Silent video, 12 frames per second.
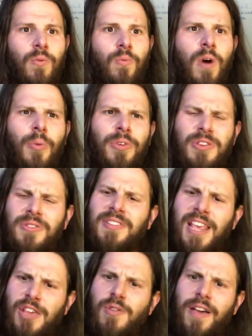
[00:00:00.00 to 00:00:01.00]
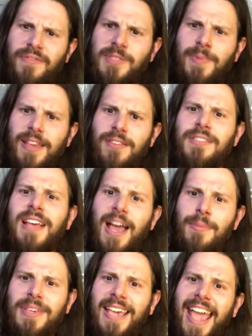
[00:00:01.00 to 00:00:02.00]
What will you say you have spent your
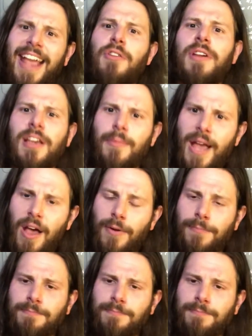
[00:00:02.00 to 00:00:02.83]
time caring about?